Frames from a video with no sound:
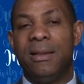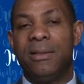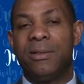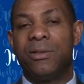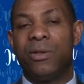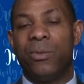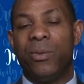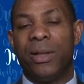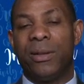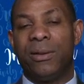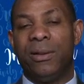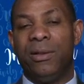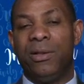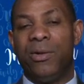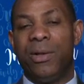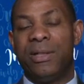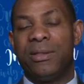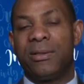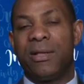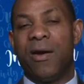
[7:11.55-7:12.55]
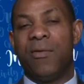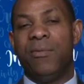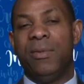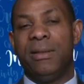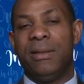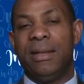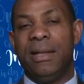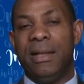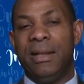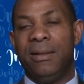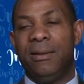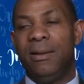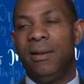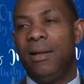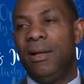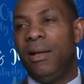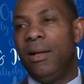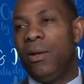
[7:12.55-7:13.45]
And so what the U.S. government did